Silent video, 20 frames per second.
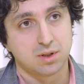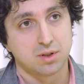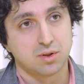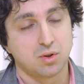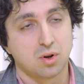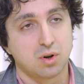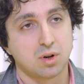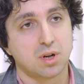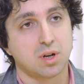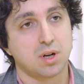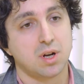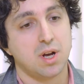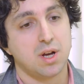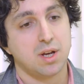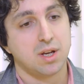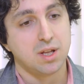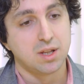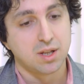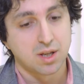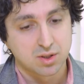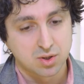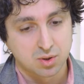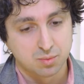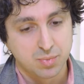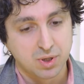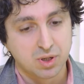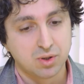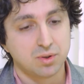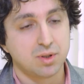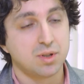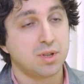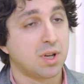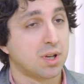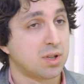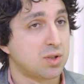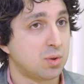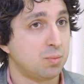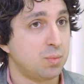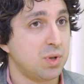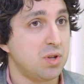uh, talk. It has to be good, it
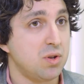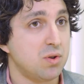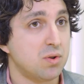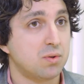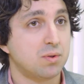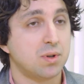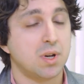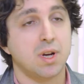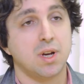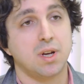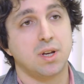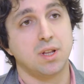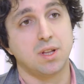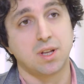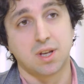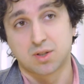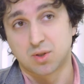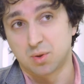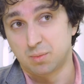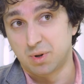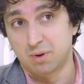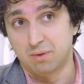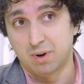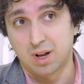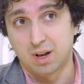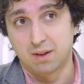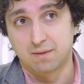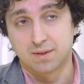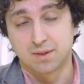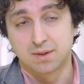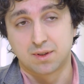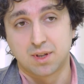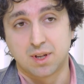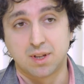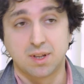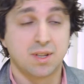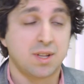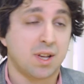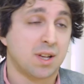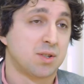has to be new, it has to be relevant,
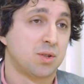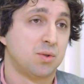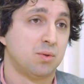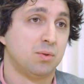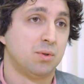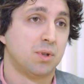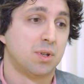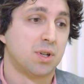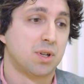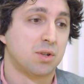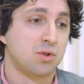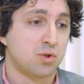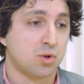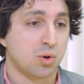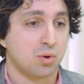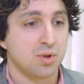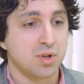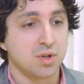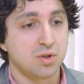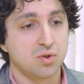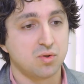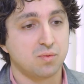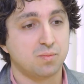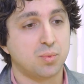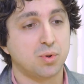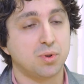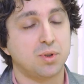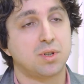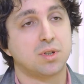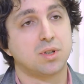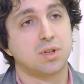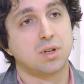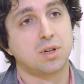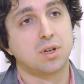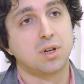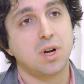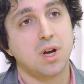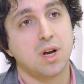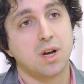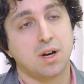and it has to uh, show that you put
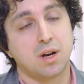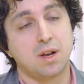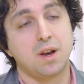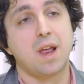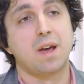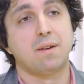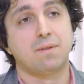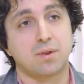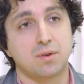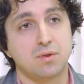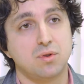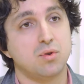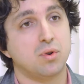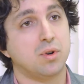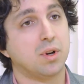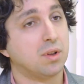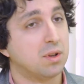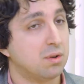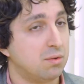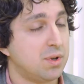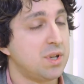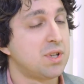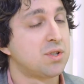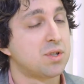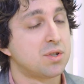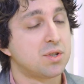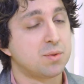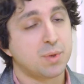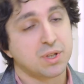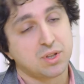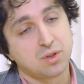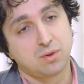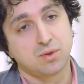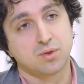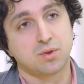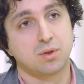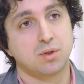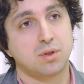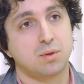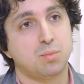uh, an effort during the research, but
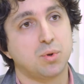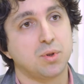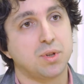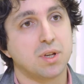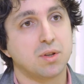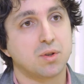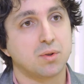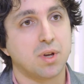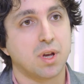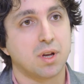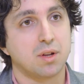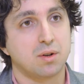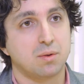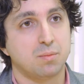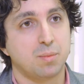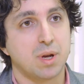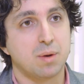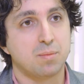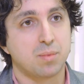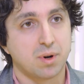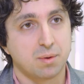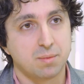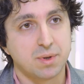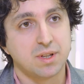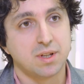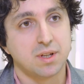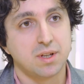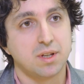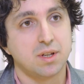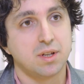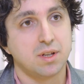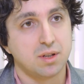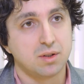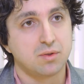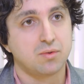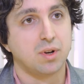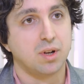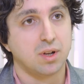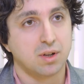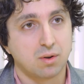also putting together paper. I mean, it,
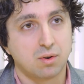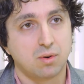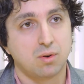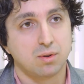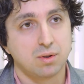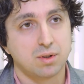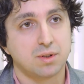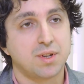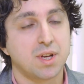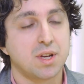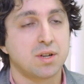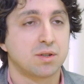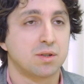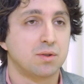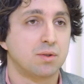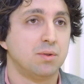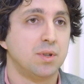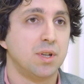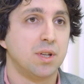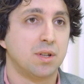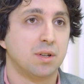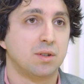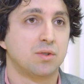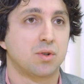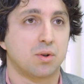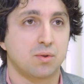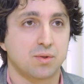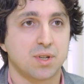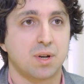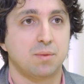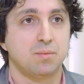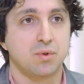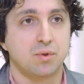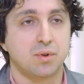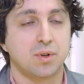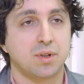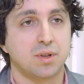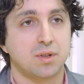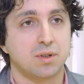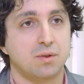it really, all attention to detail shows up
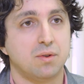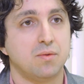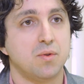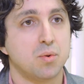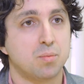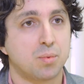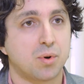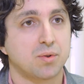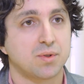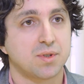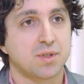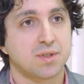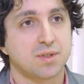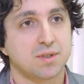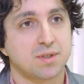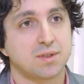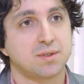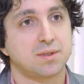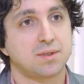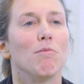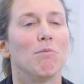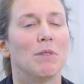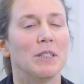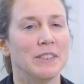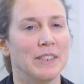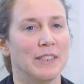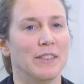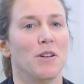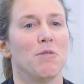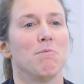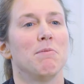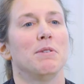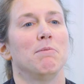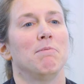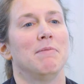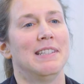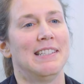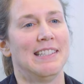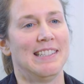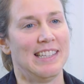during the review process. Most common
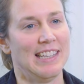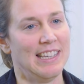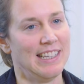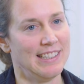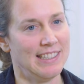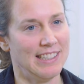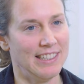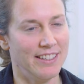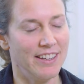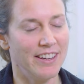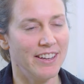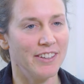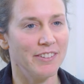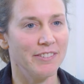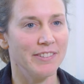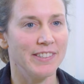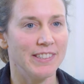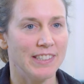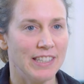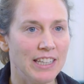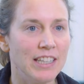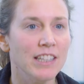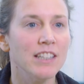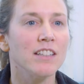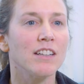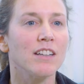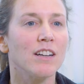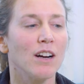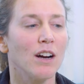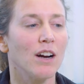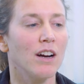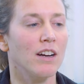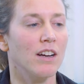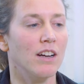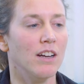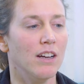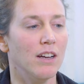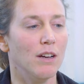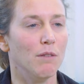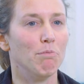mistakes that I have seen
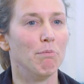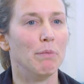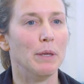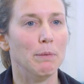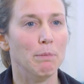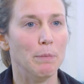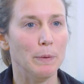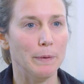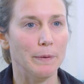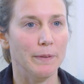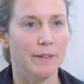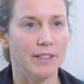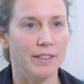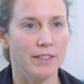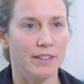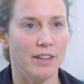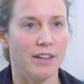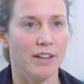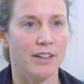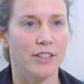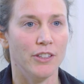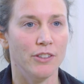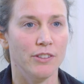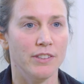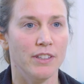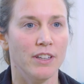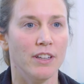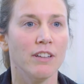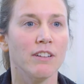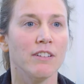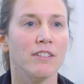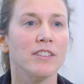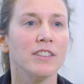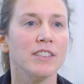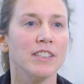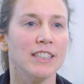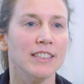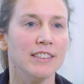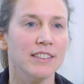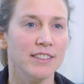are people that are using long
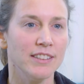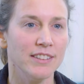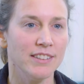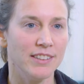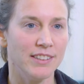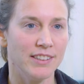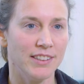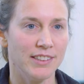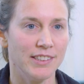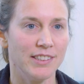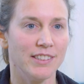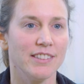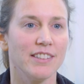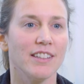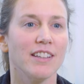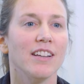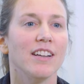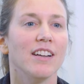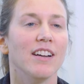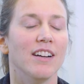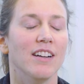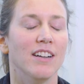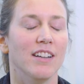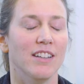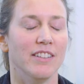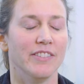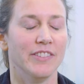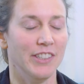sentences uh,